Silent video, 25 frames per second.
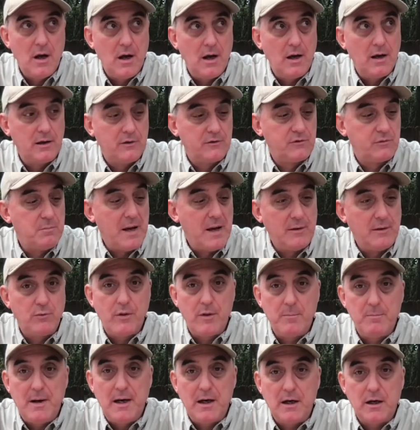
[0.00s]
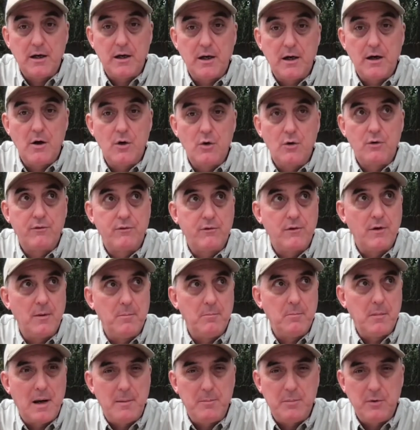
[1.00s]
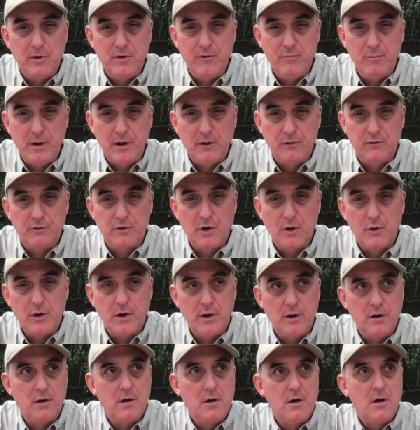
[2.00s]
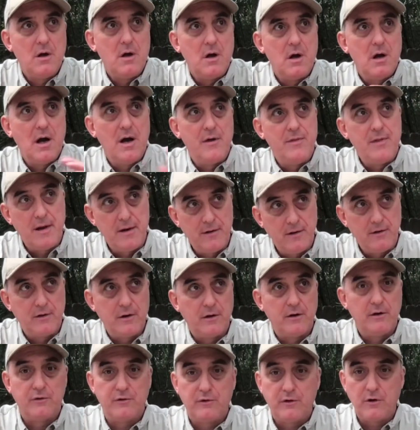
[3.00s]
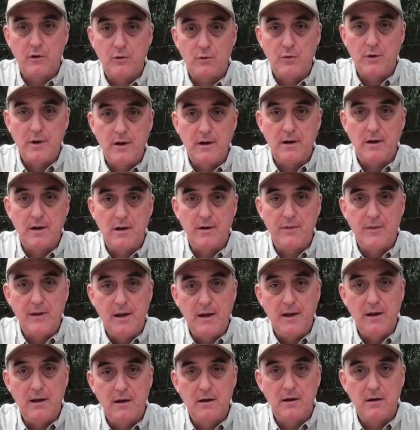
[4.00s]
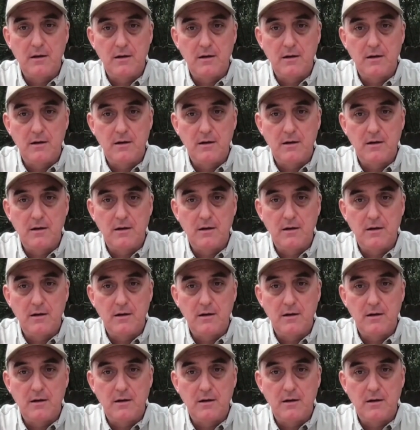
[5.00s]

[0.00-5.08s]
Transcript: It's made with American oak from, I believe, Minnesota, and then the distillery of the